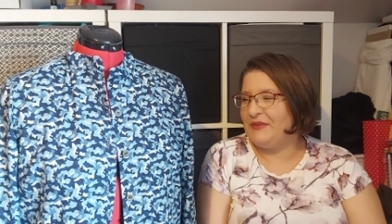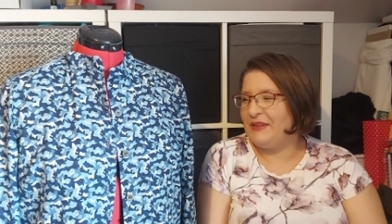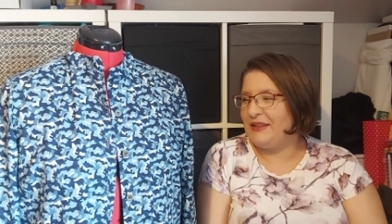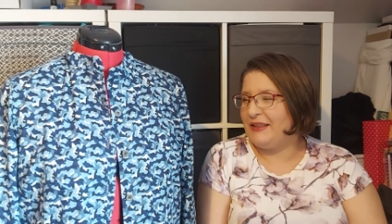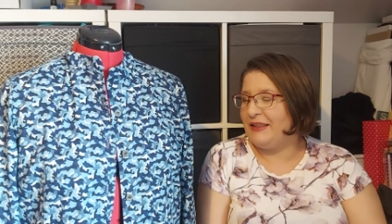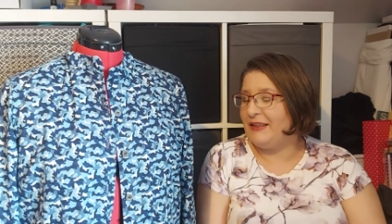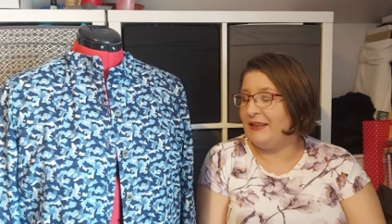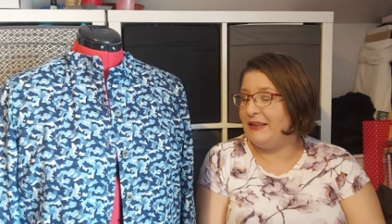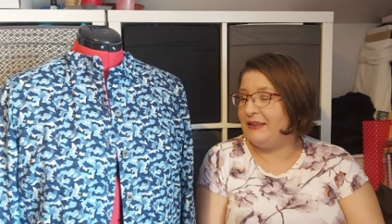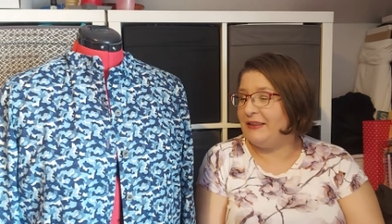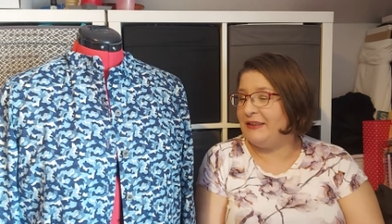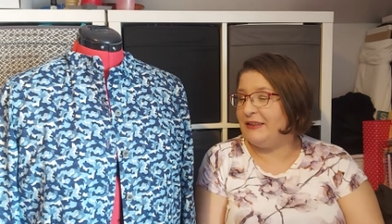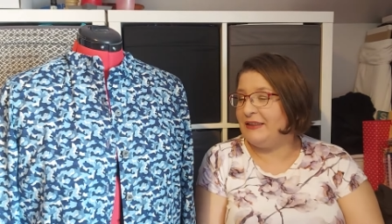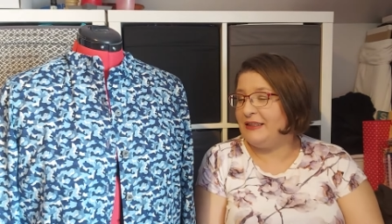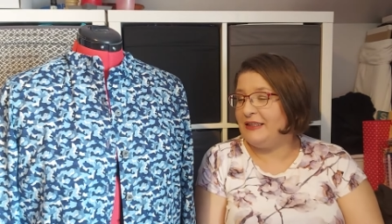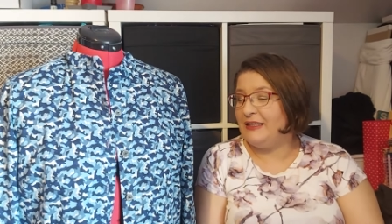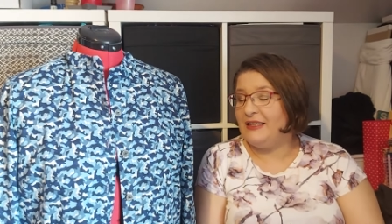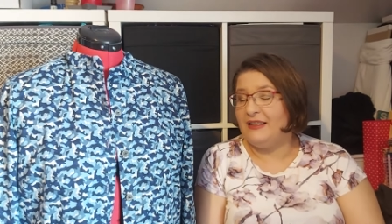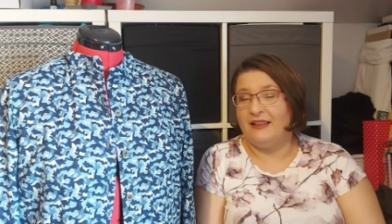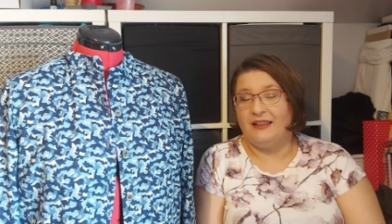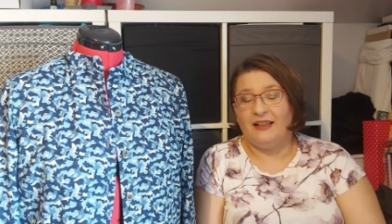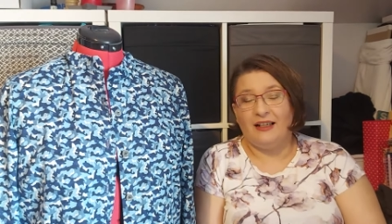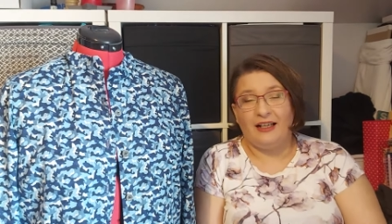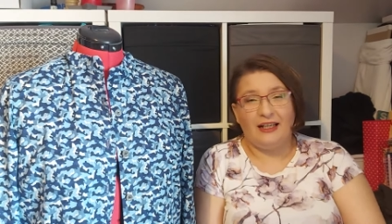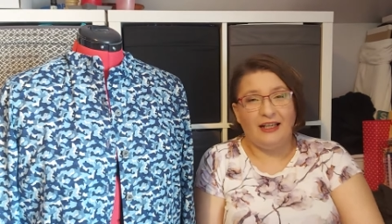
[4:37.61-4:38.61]
yeah
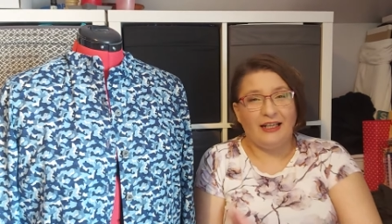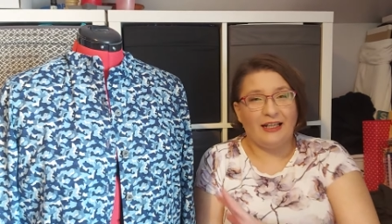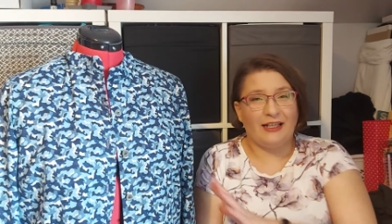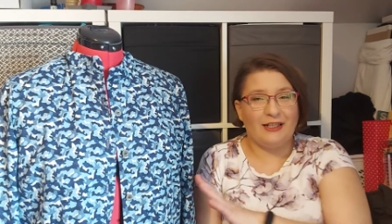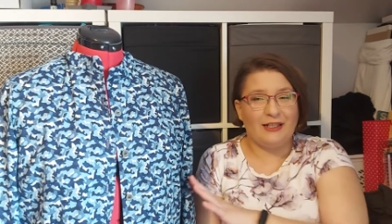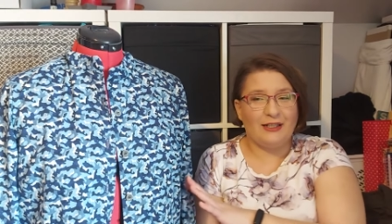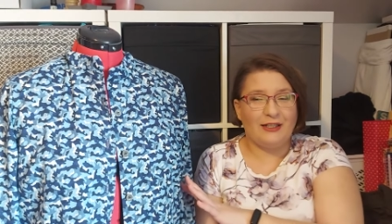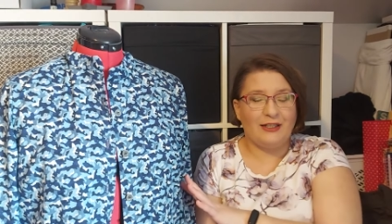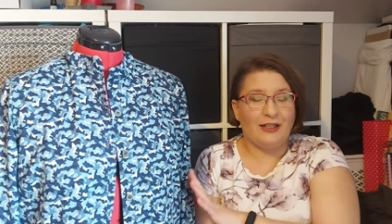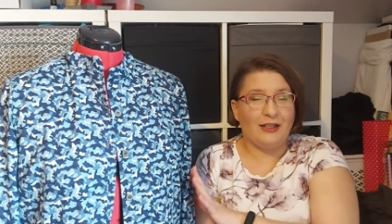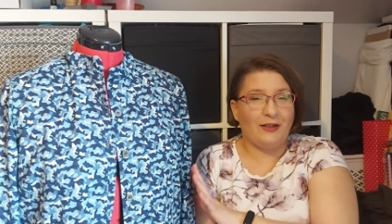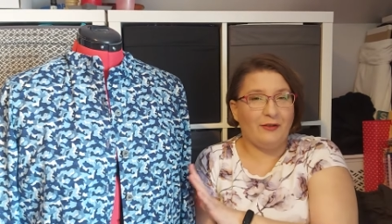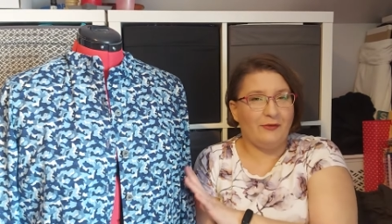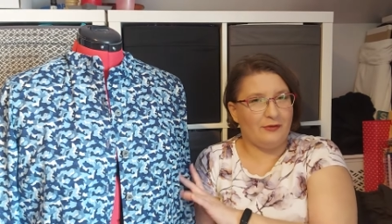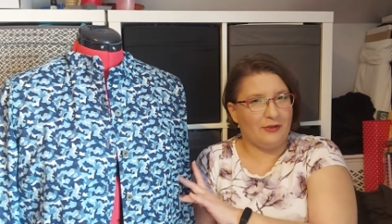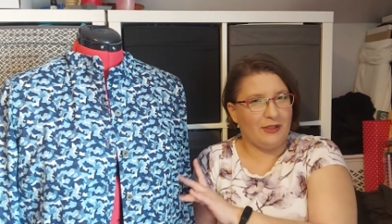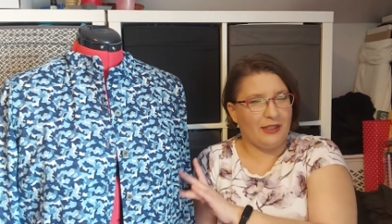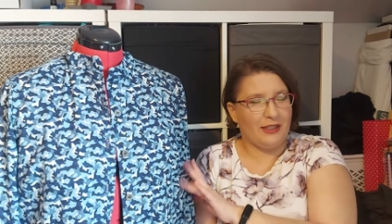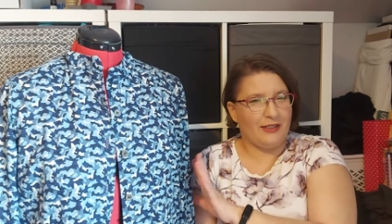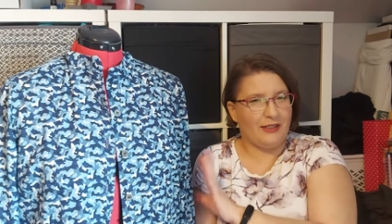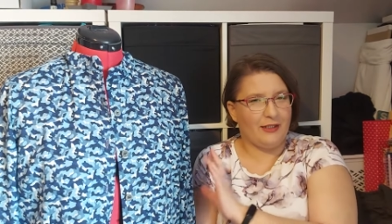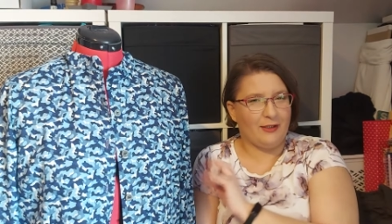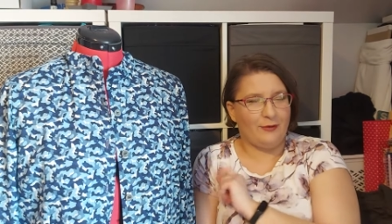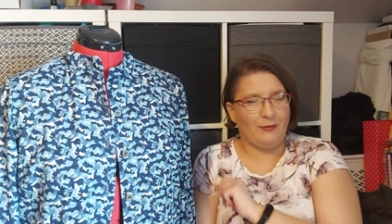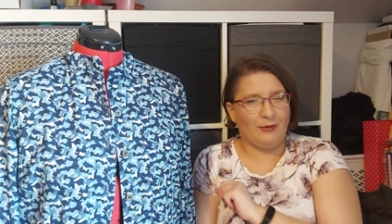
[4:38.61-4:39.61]
i actually have
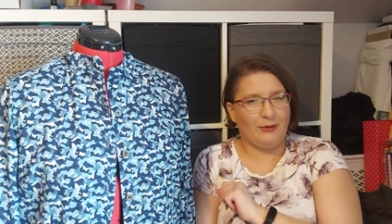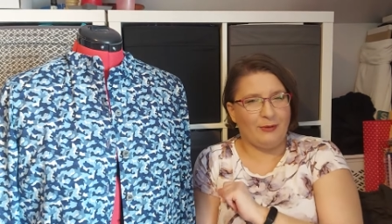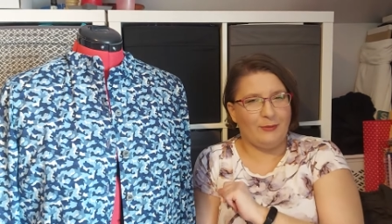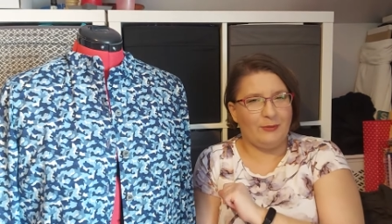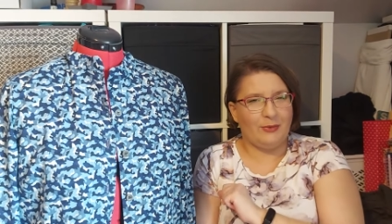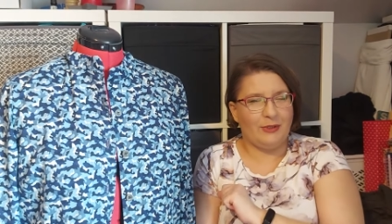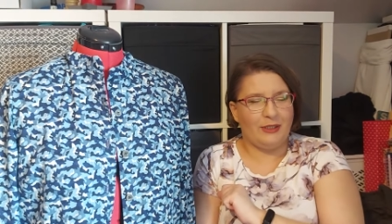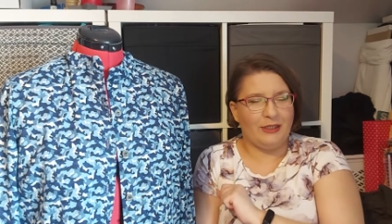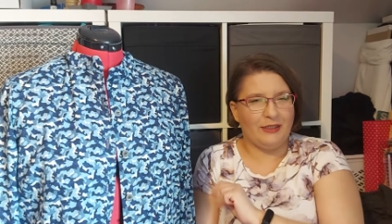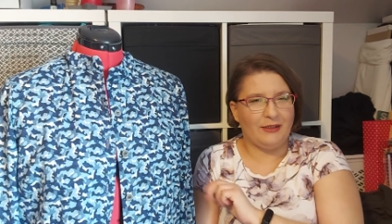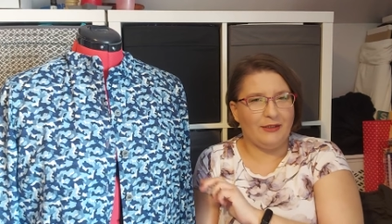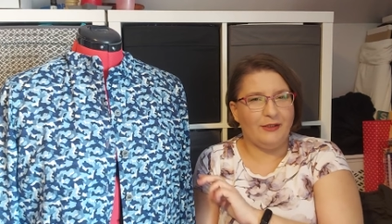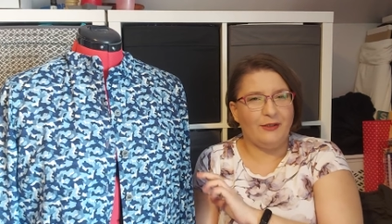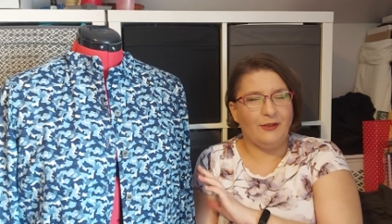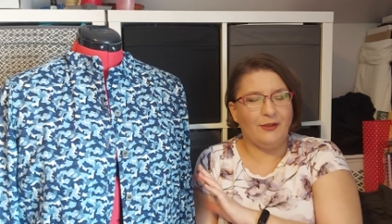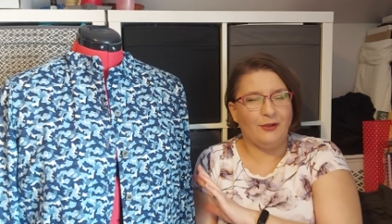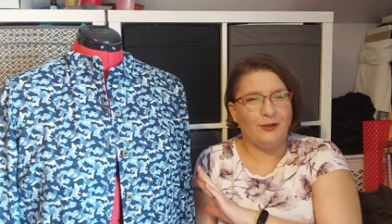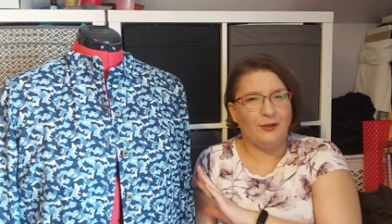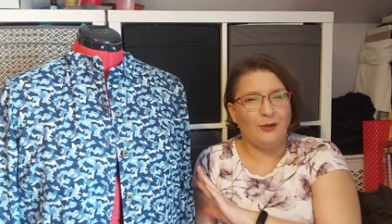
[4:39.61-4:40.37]
next one planned